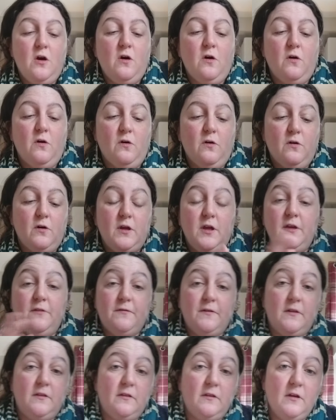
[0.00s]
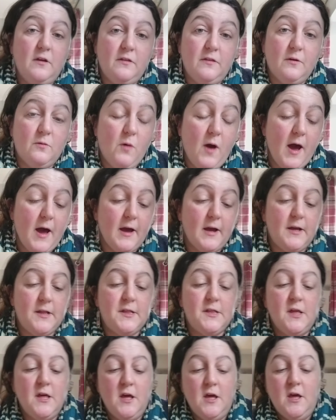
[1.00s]
or even the
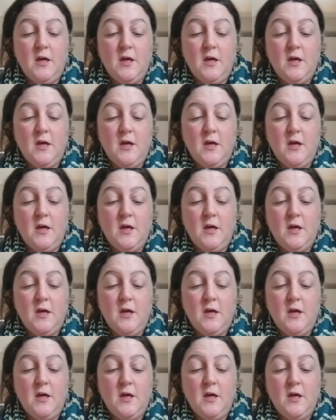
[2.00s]
wax.